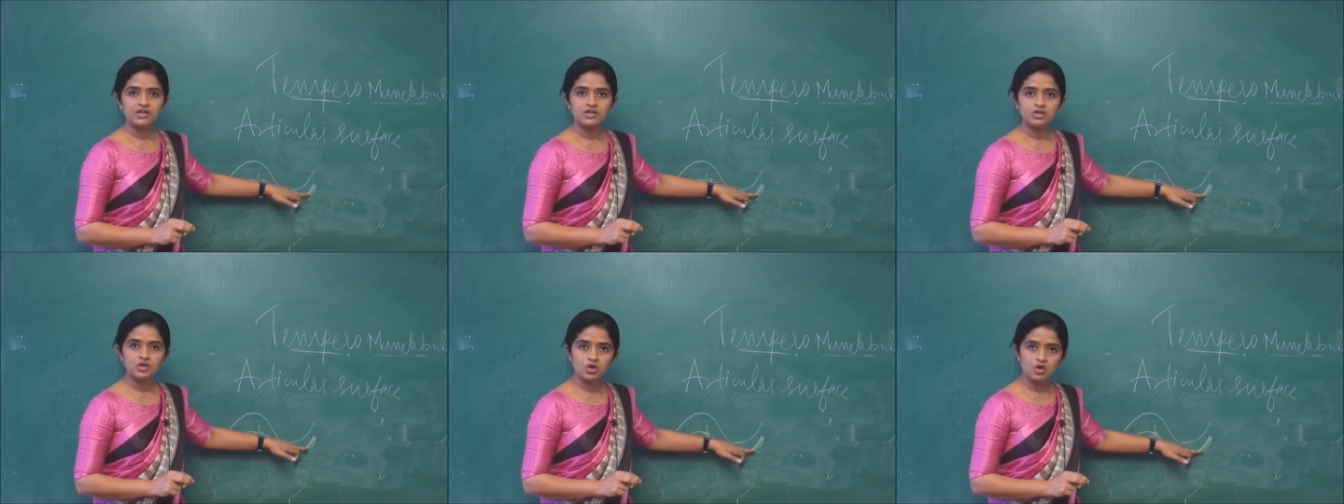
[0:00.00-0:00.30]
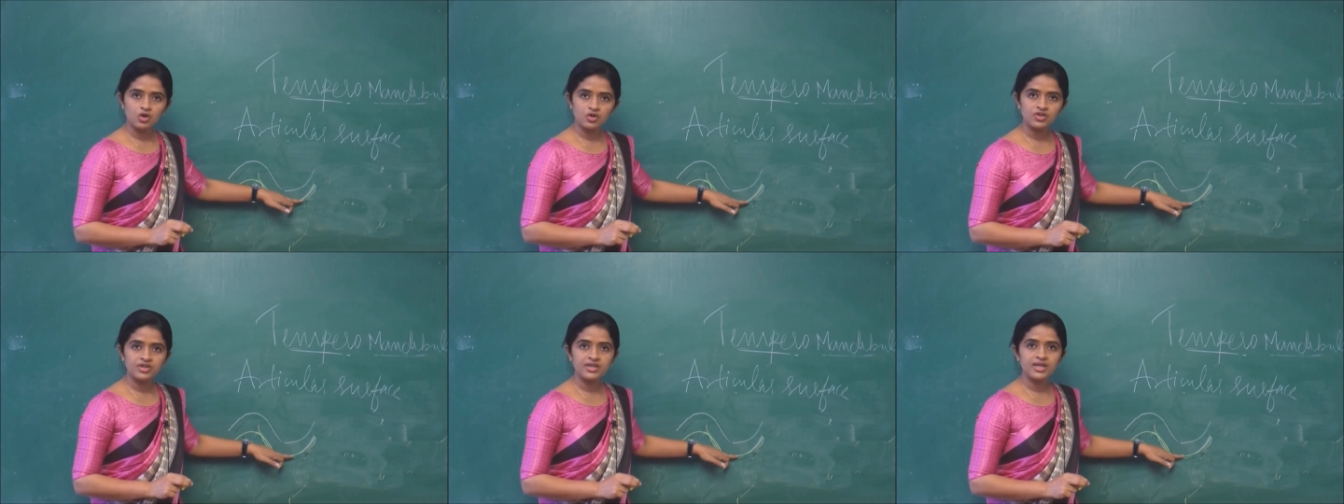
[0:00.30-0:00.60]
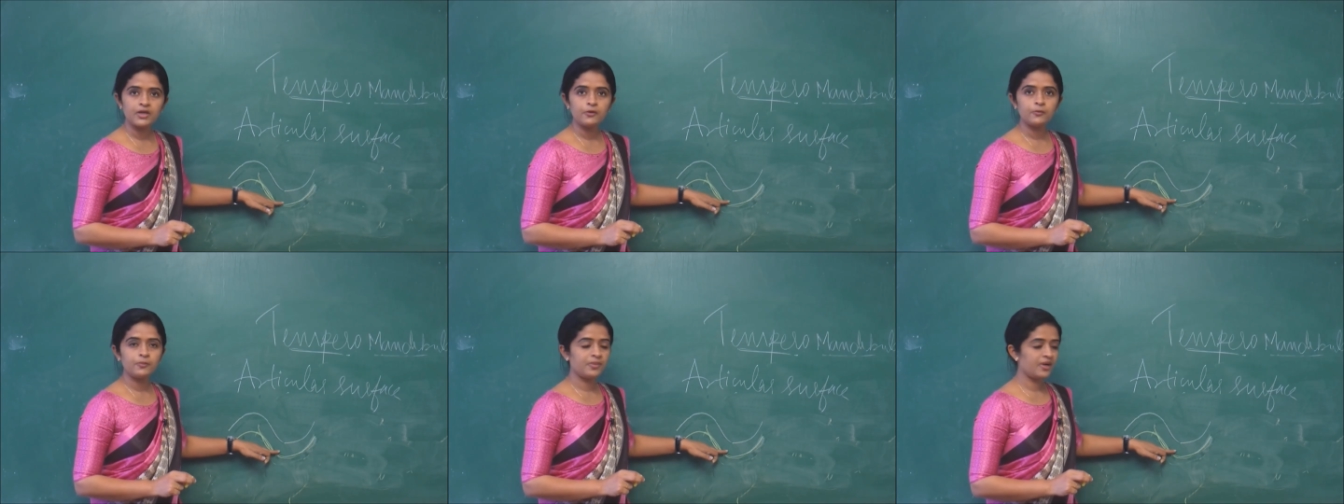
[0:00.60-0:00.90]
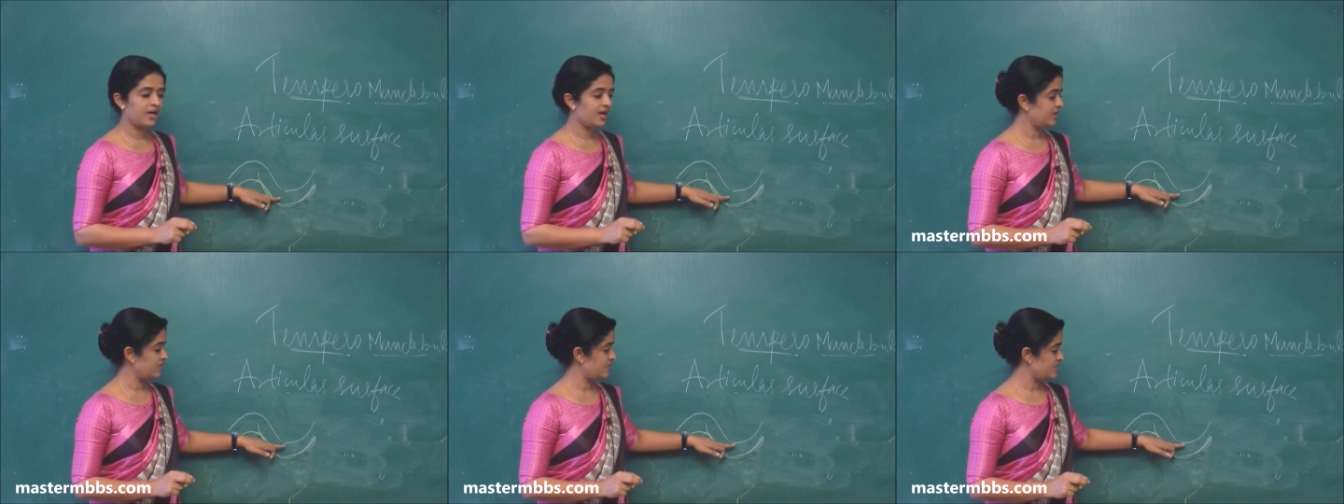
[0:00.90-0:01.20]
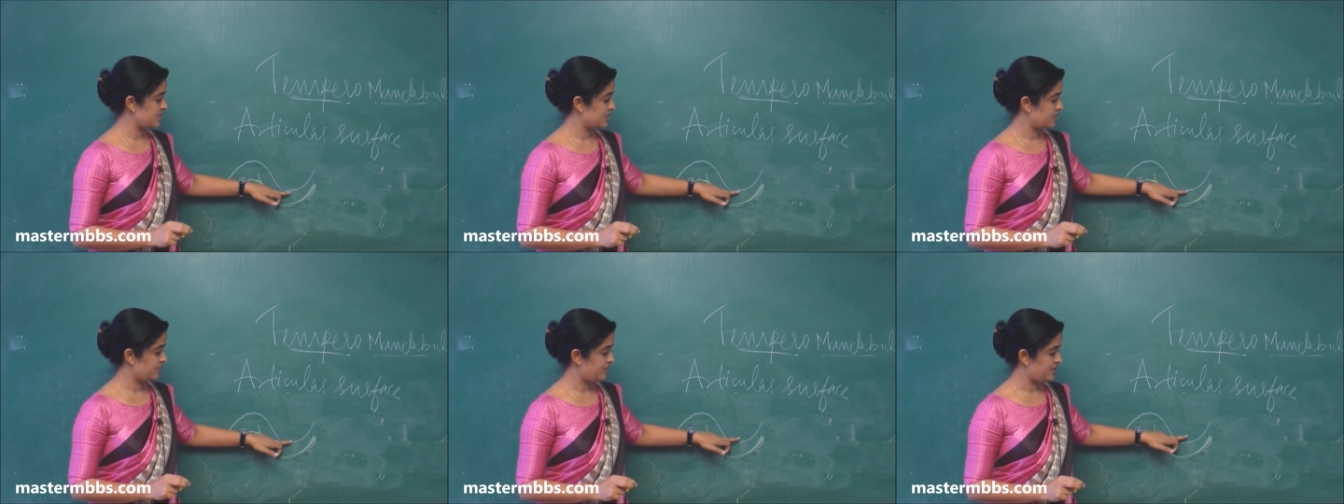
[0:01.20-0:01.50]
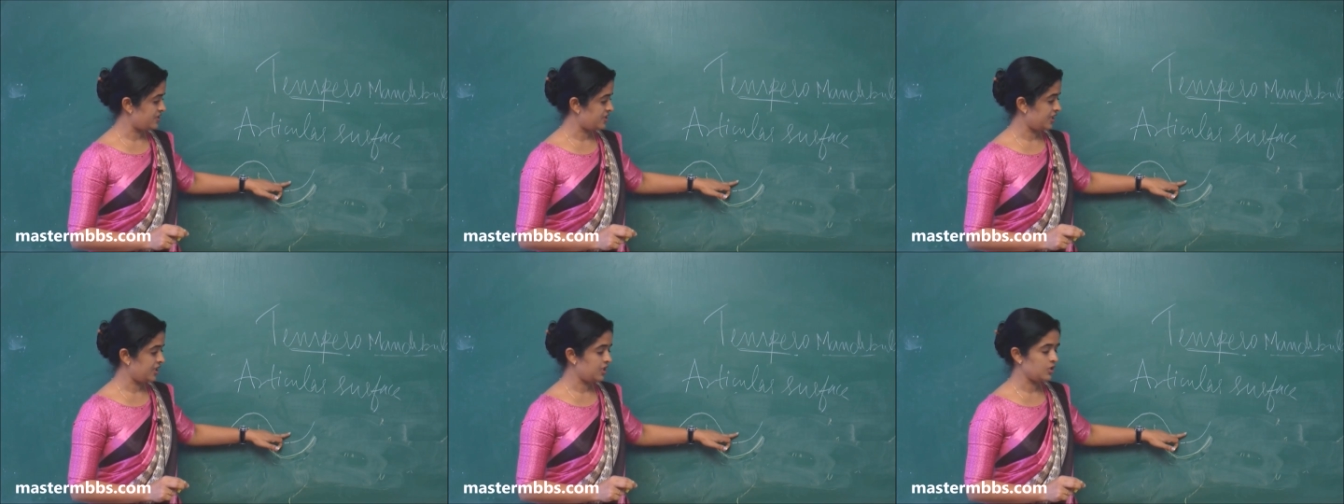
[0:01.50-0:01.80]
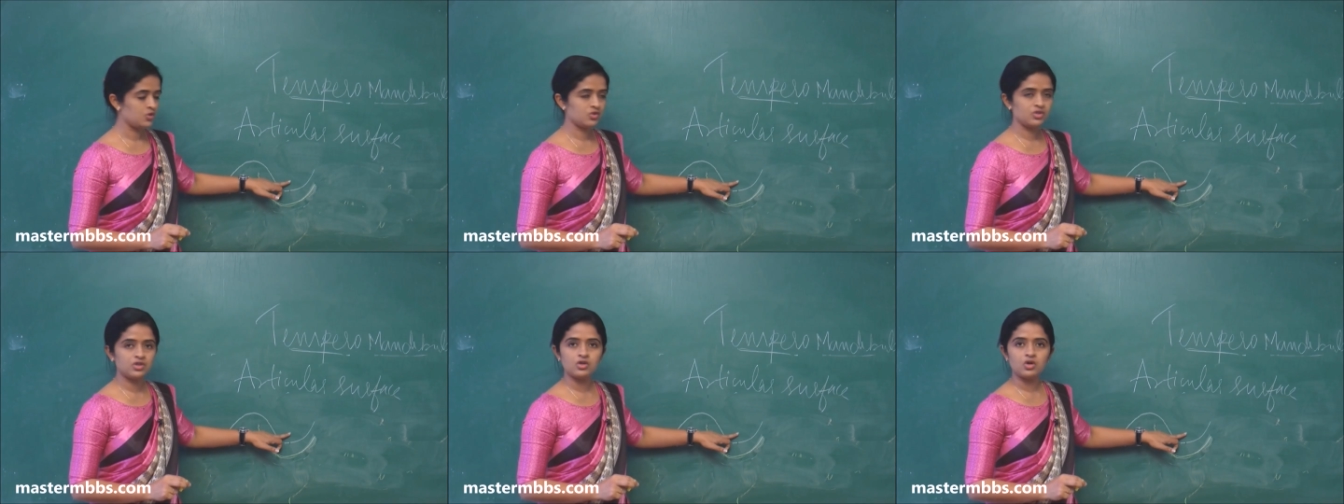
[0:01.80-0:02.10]
concave part which is fitting
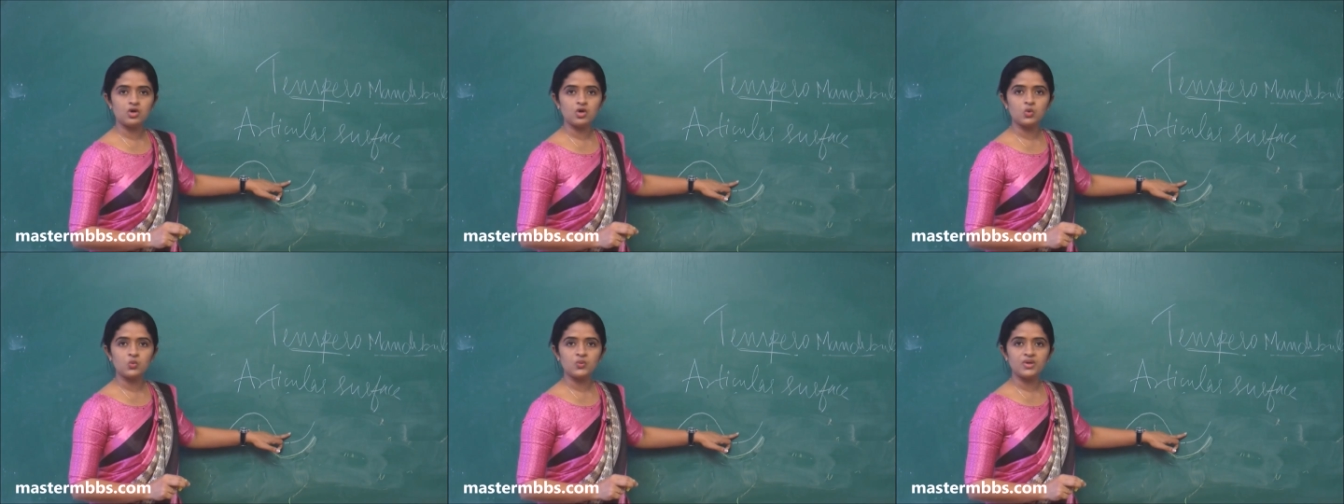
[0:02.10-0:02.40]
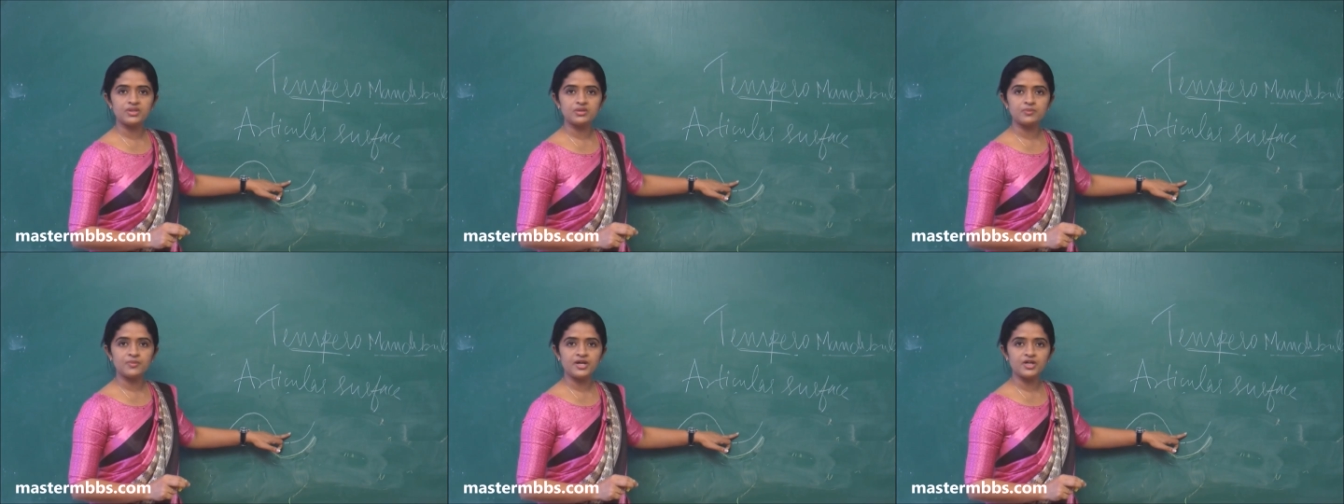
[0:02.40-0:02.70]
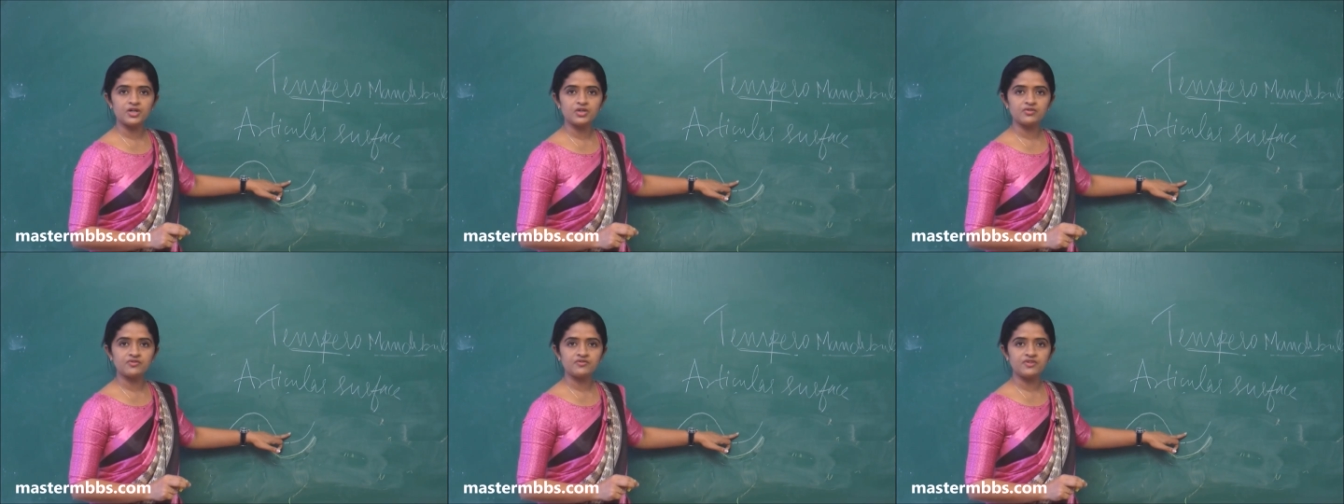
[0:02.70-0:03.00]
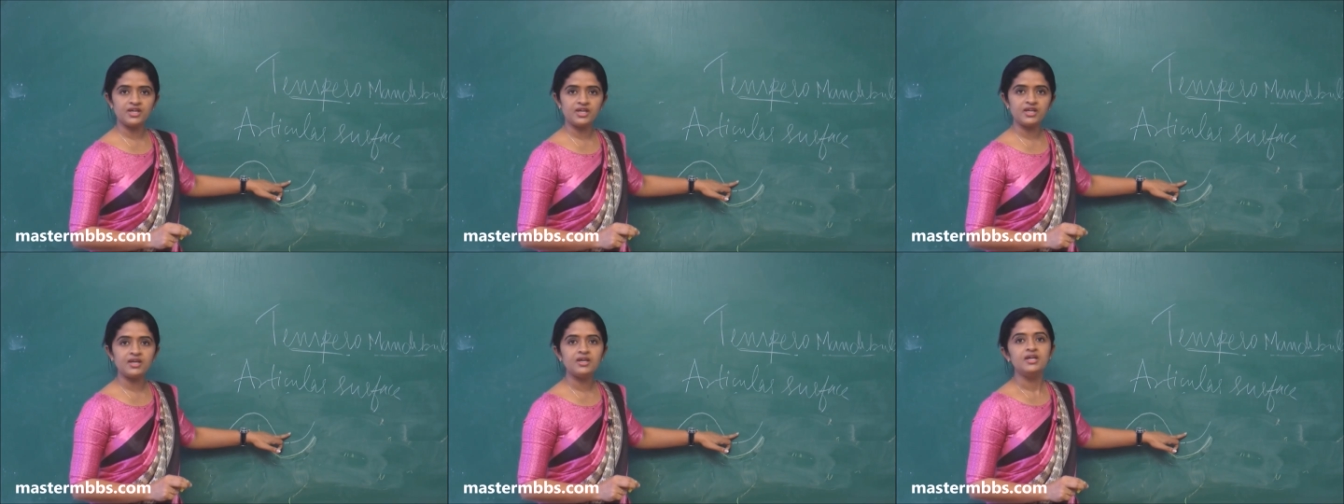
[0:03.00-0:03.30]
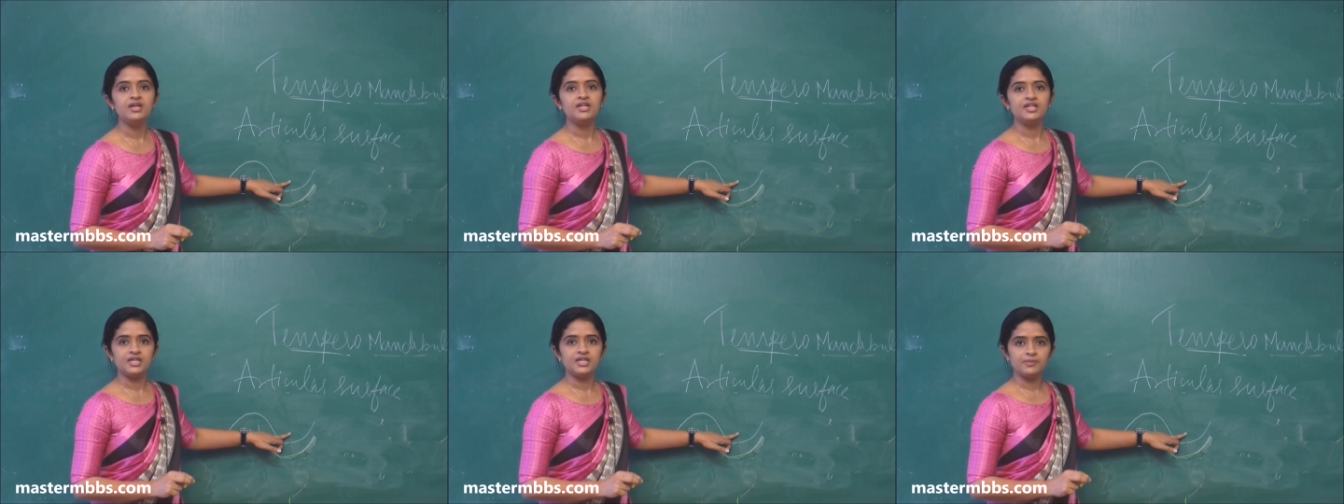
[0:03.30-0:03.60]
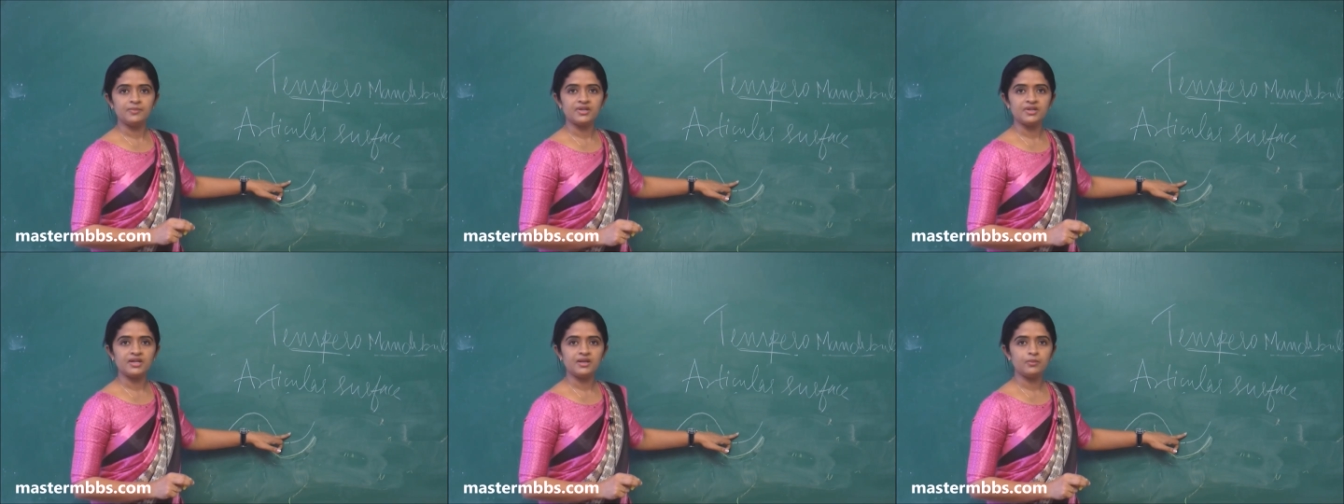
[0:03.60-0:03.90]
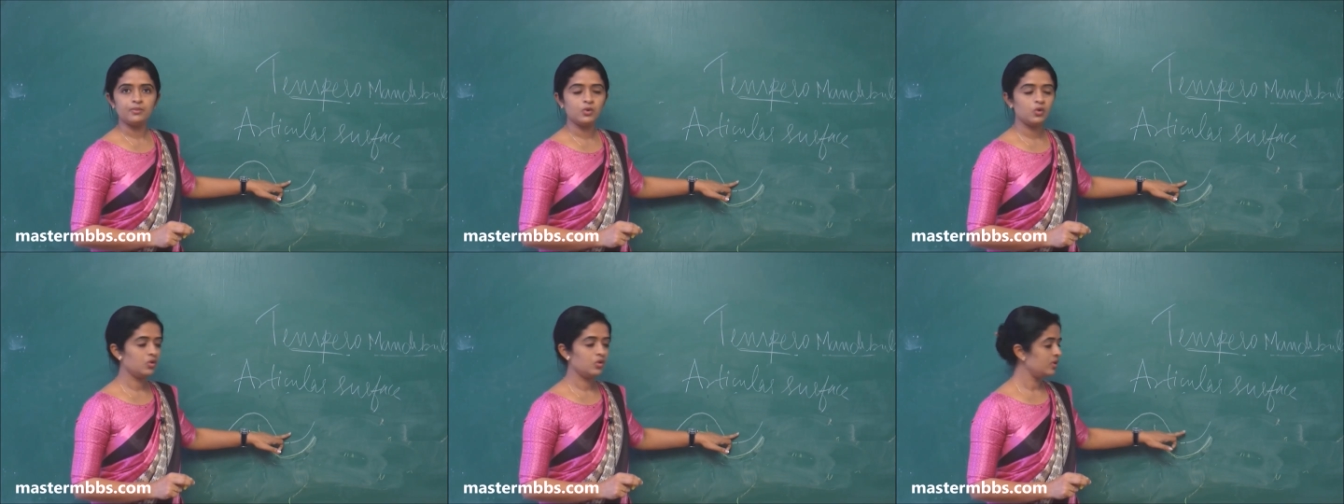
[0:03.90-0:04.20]
into the convex part of the temporal
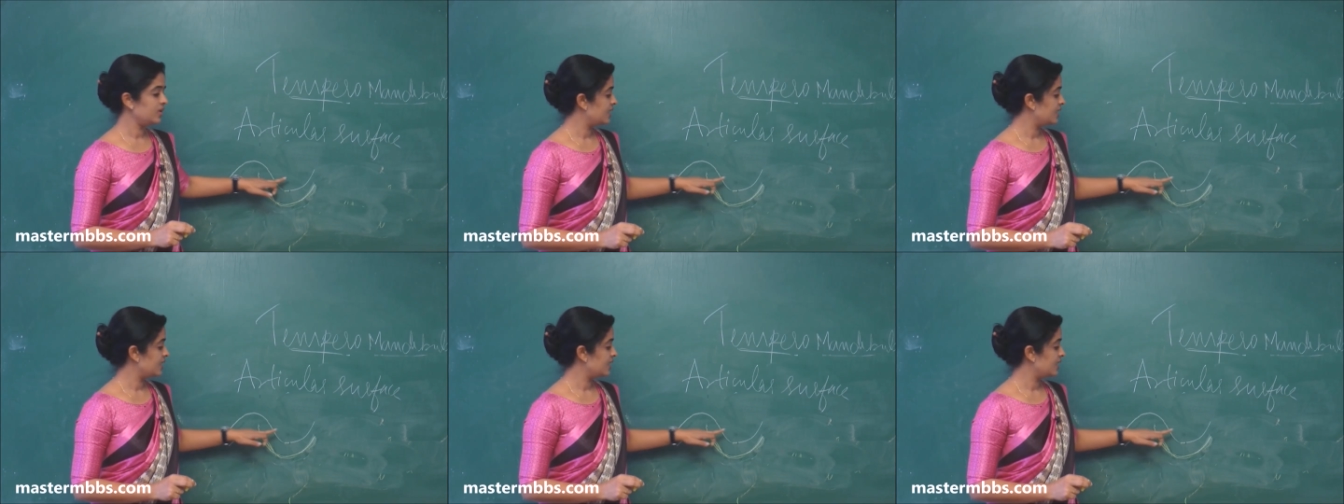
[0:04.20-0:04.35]
bone